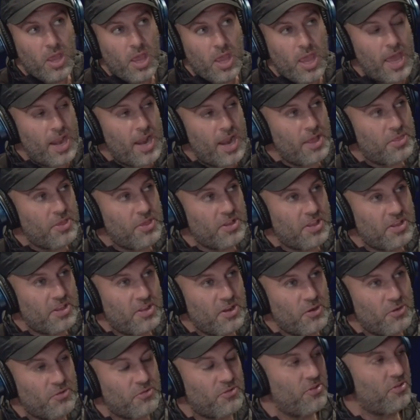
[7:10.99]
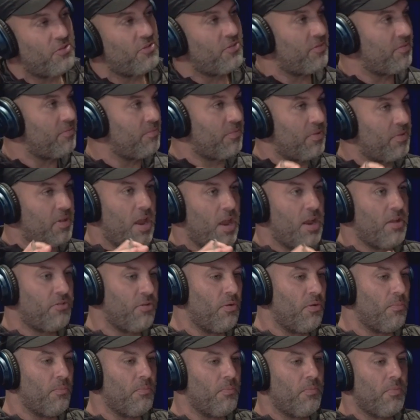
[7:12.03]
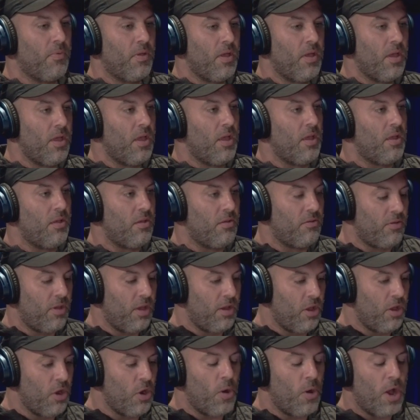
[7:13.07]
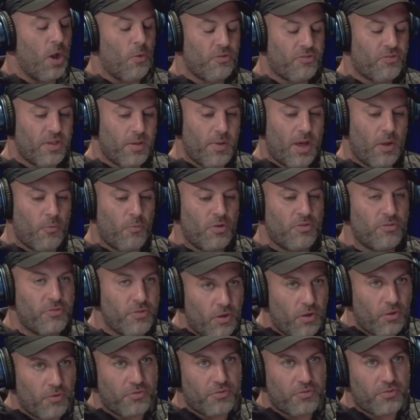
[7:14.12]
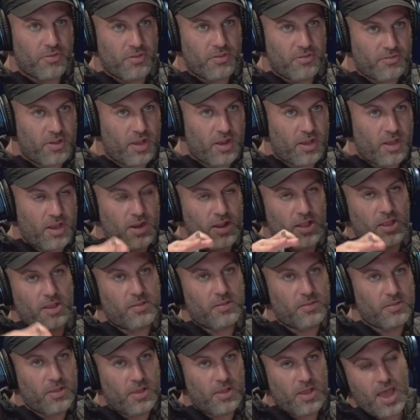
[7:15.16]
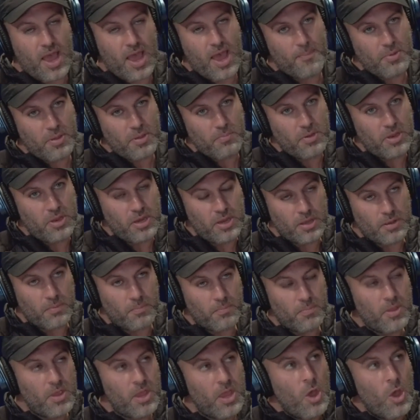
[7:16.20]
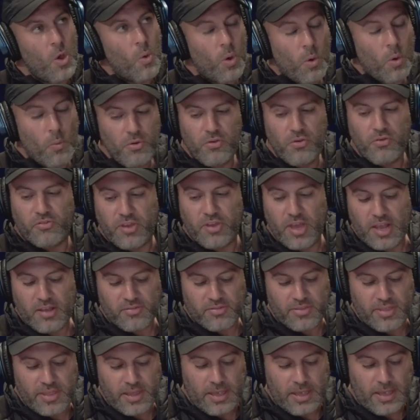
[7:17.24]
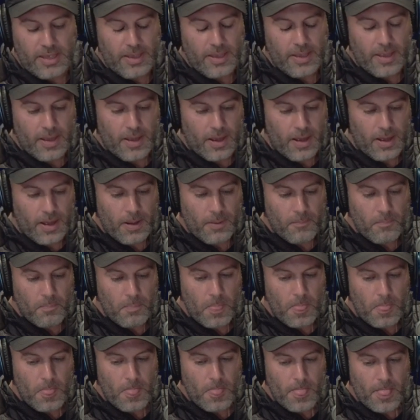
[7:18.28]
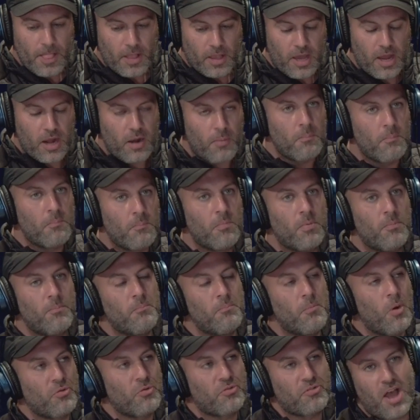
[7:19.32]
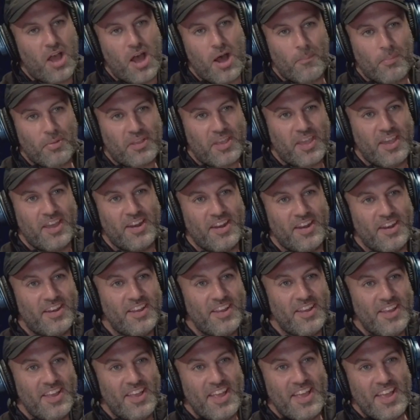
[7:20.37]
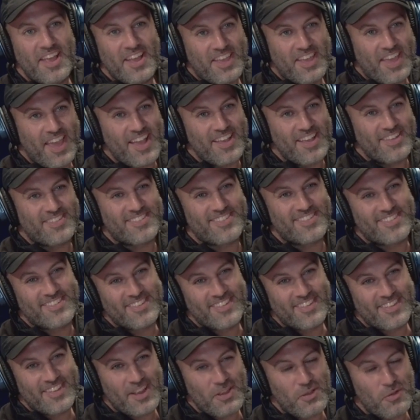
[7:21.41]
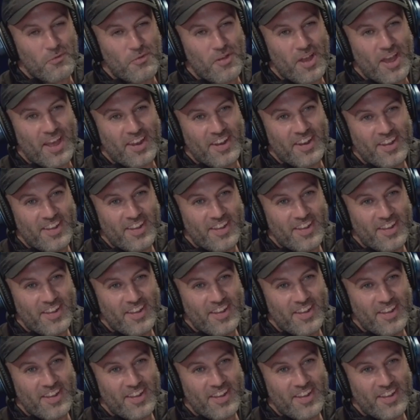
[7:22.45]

And I think that there's just kind of some, you know, I always think about results, the kind of like happy medium. What would you say is the kind of most complicated case that you've had?